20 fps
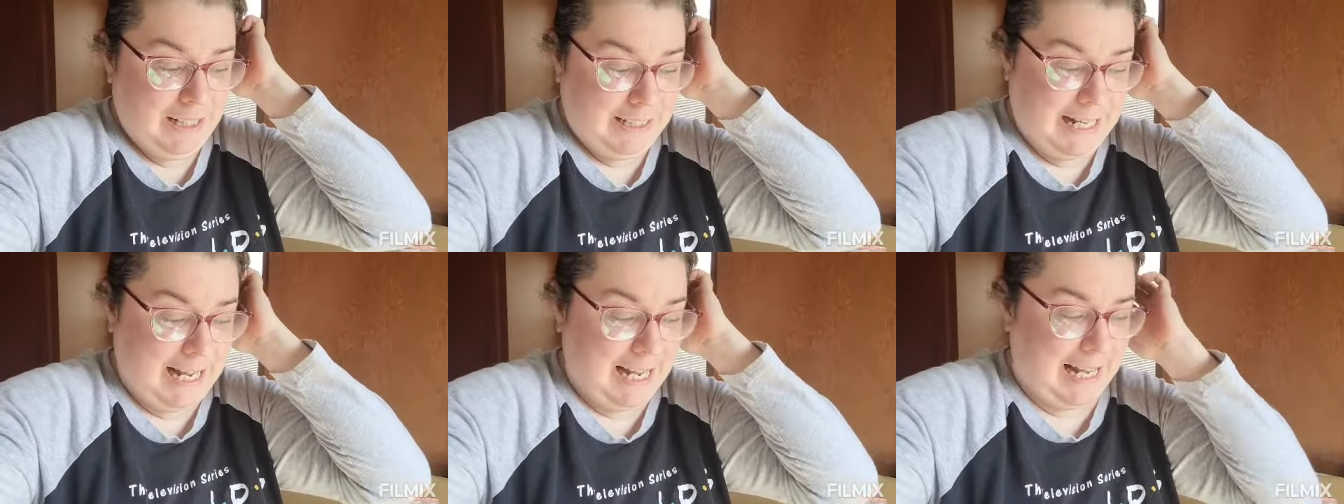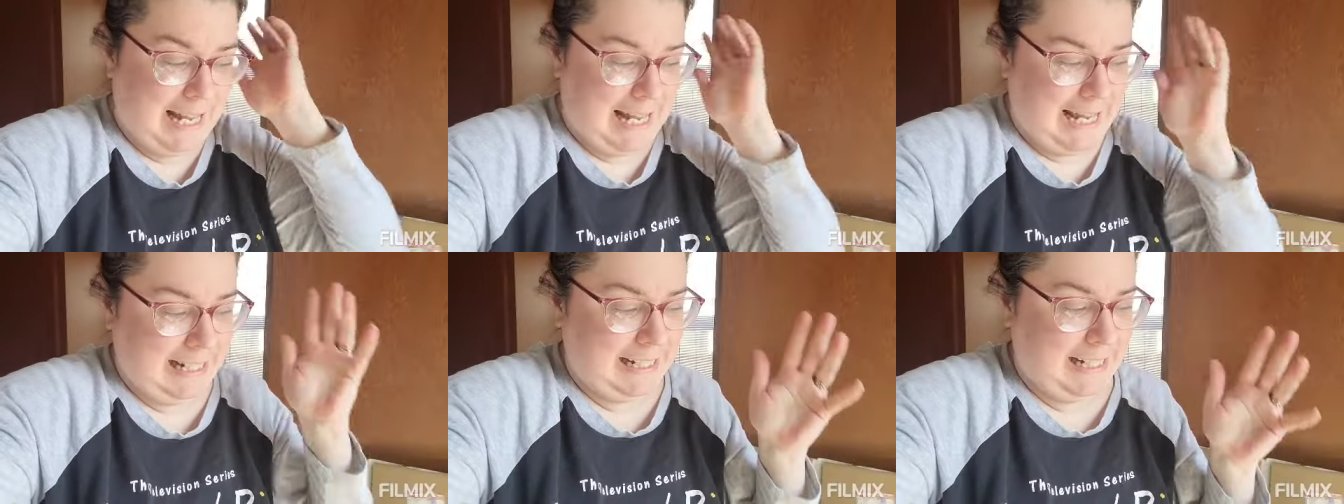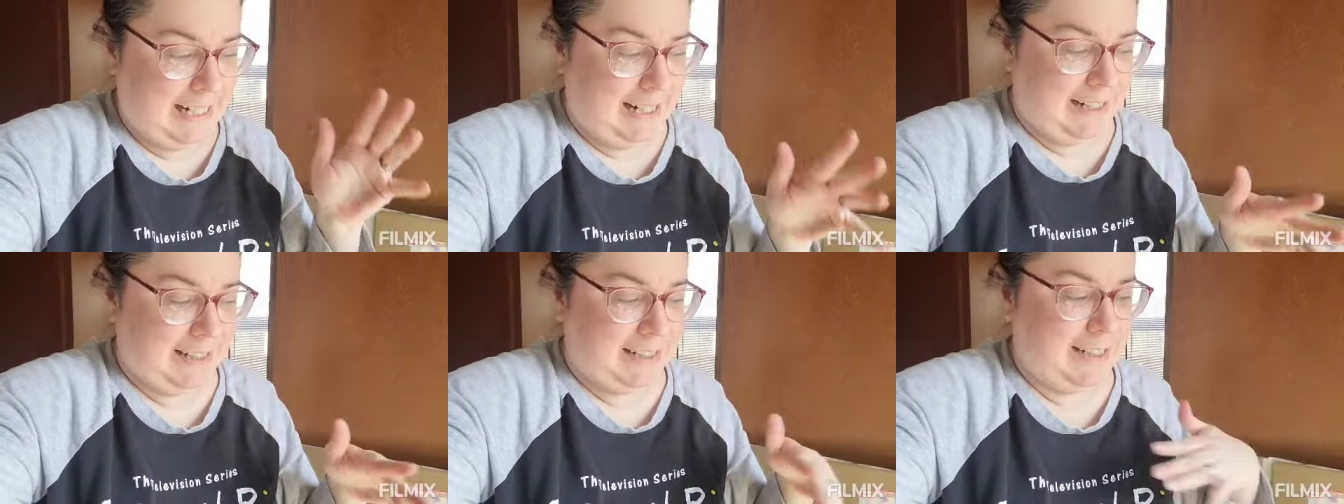yeah, egg
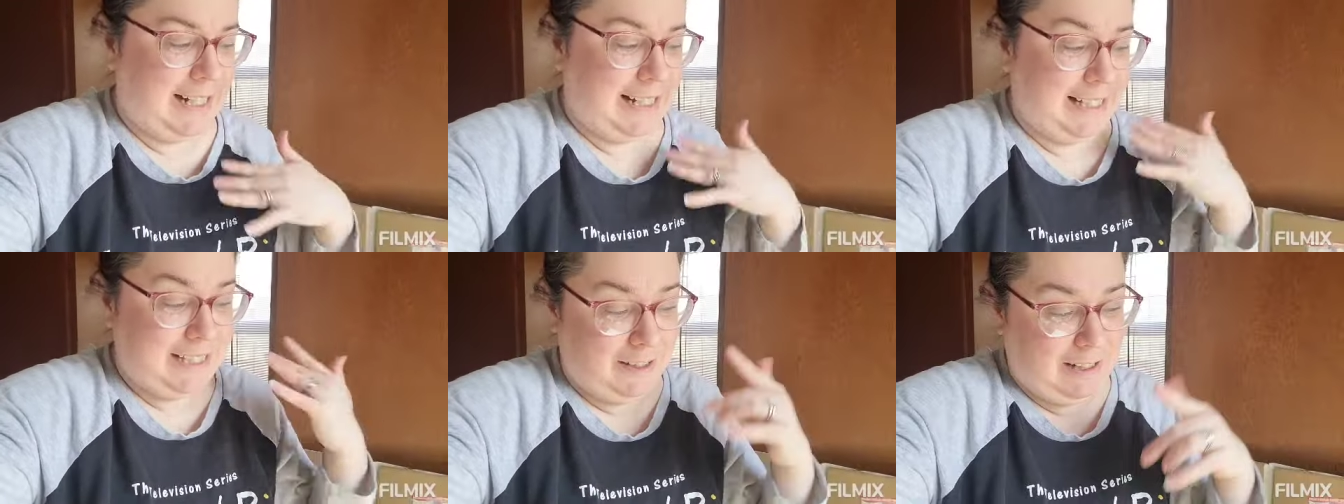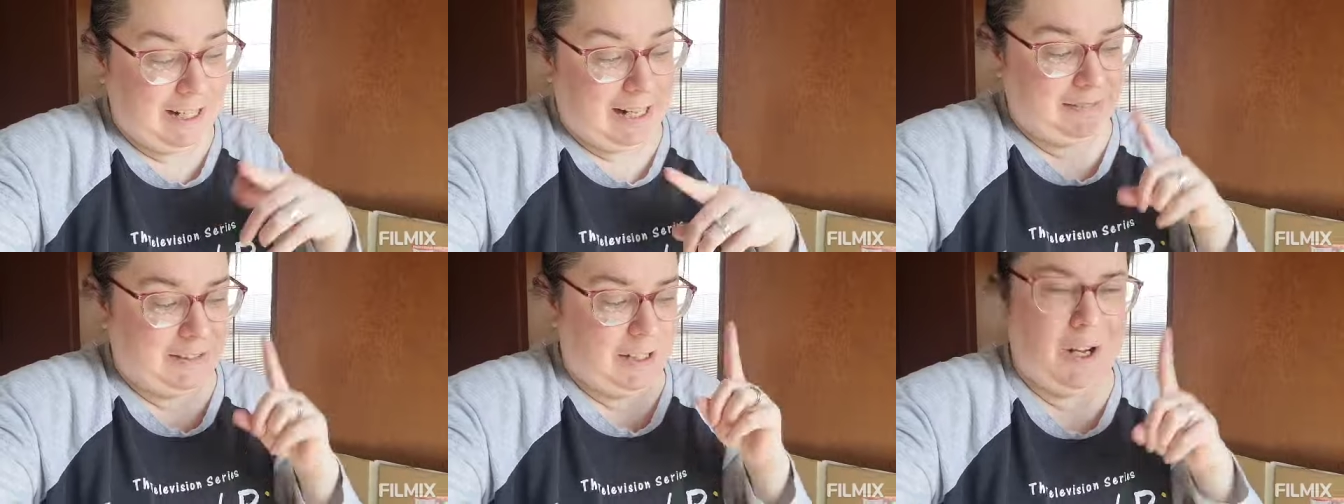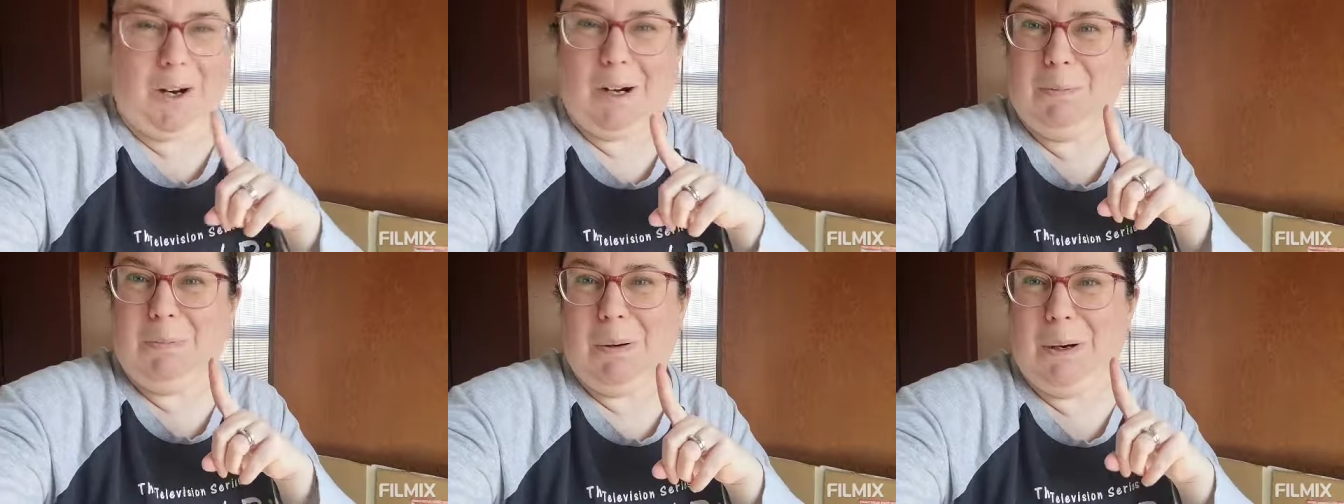hunt, and I still have to
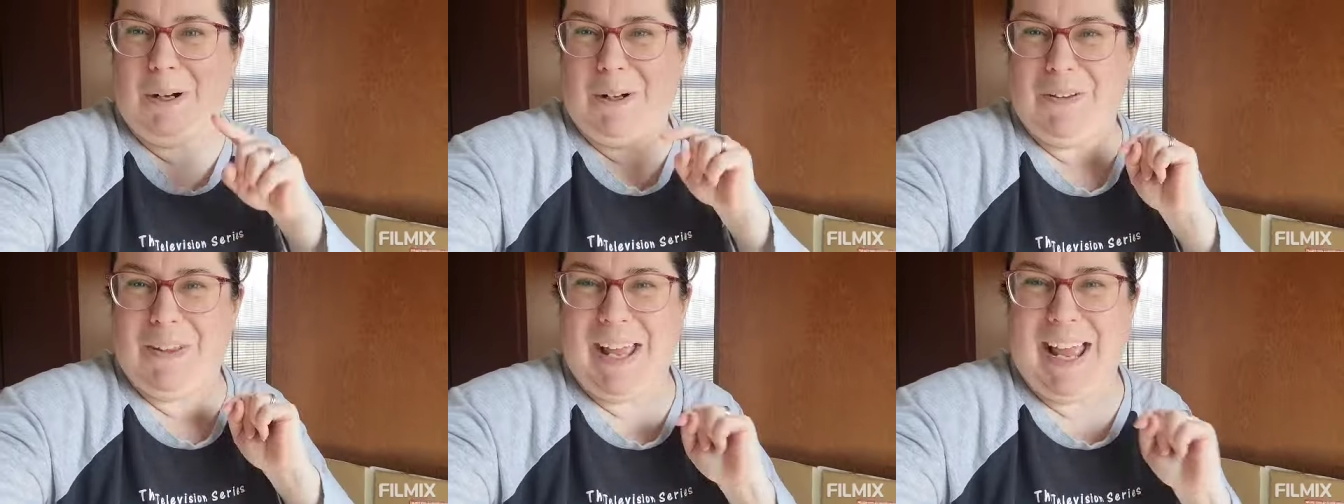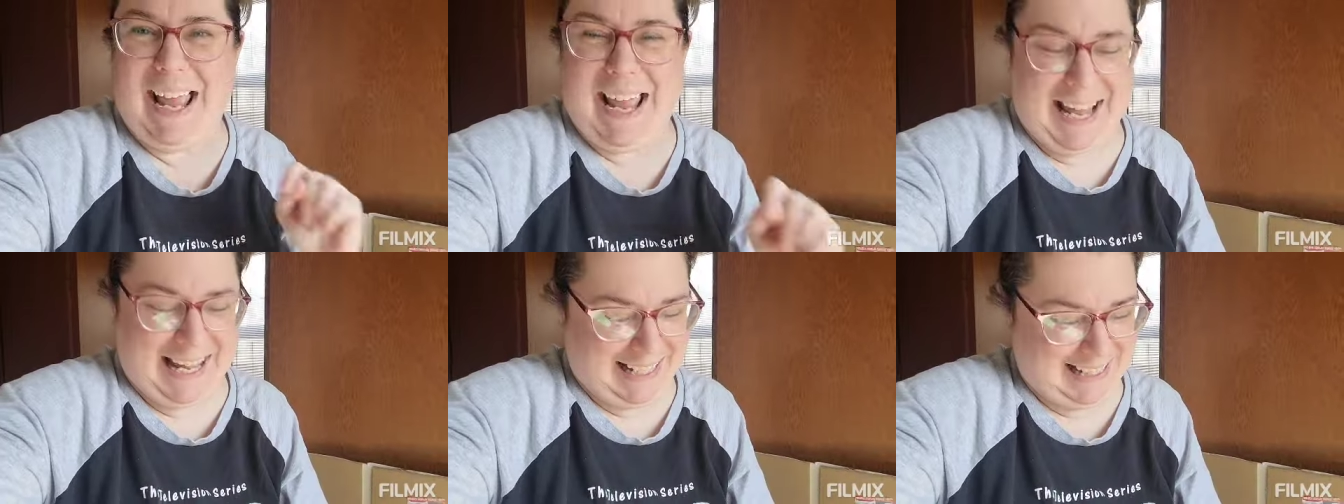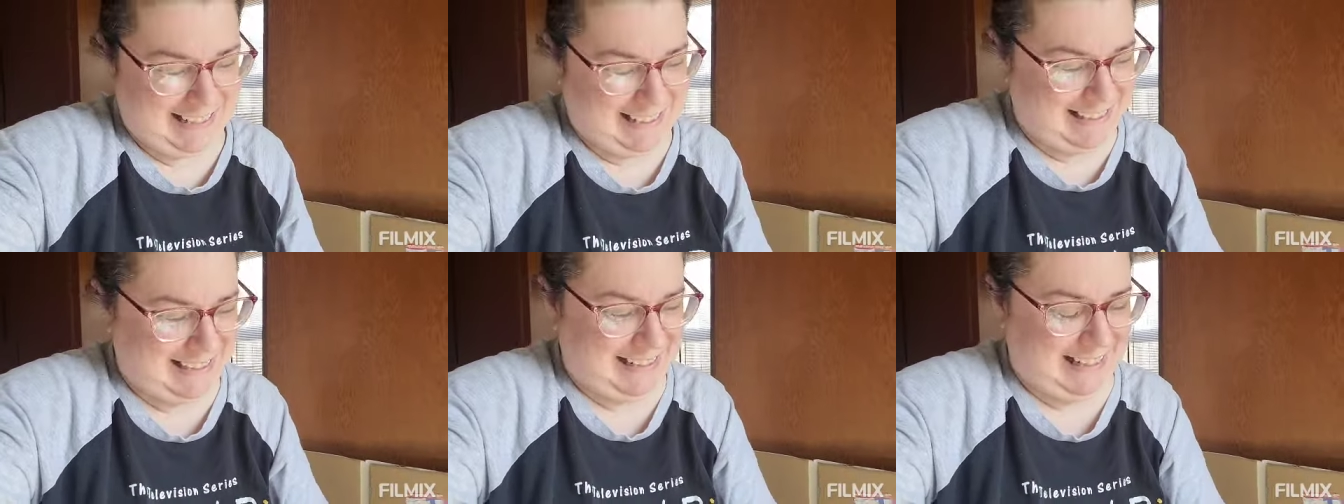hard boil the
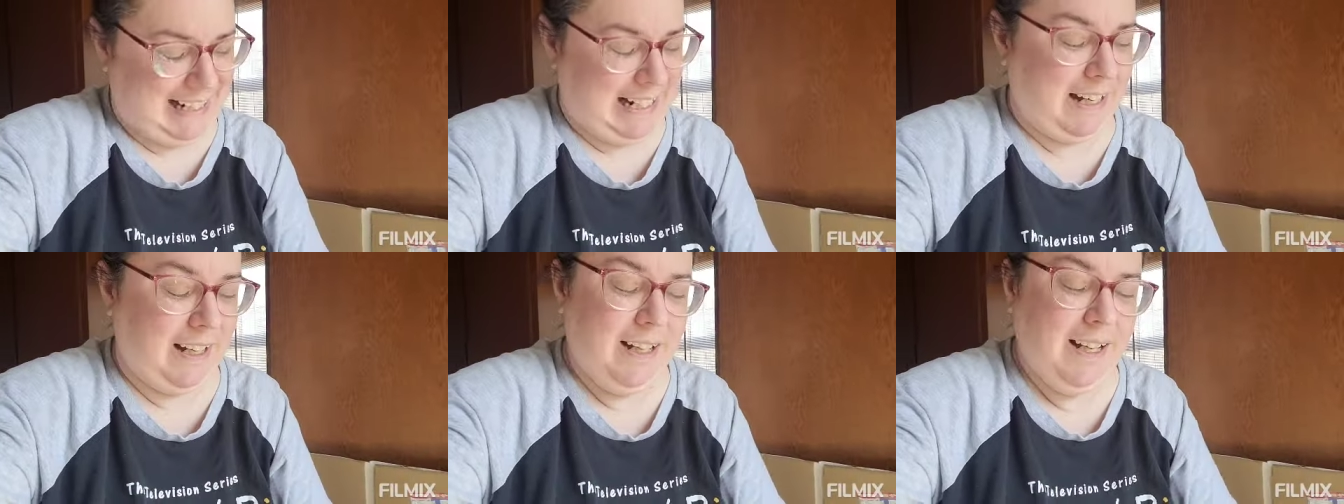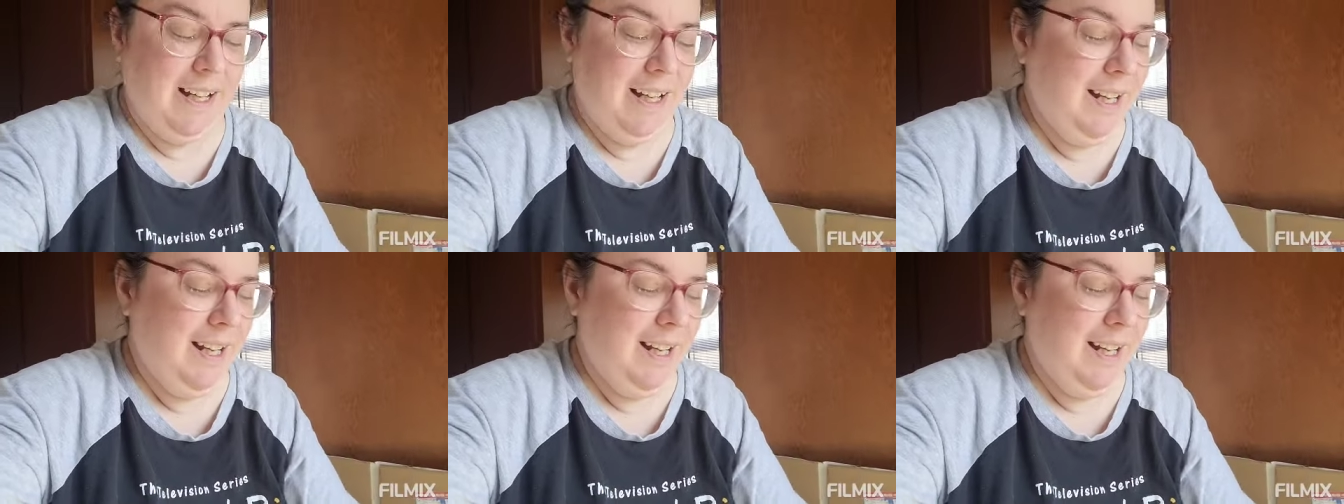eggs. Yeah.